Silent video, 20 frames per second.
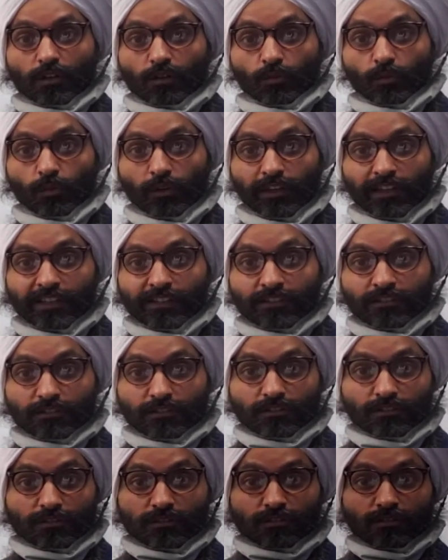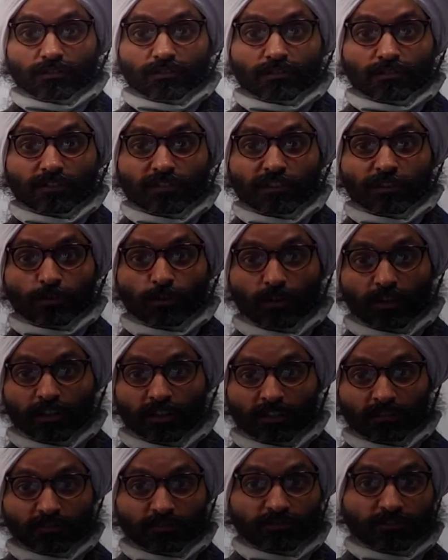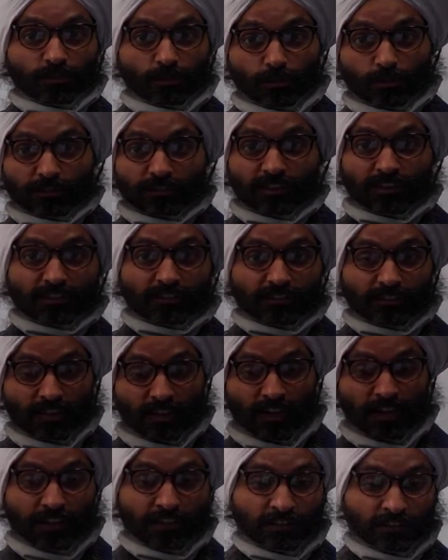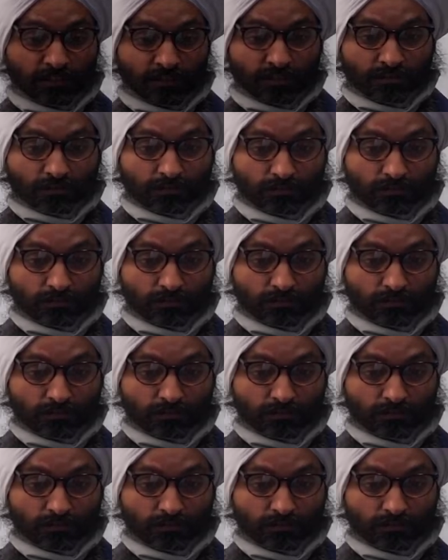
when you are confused inside.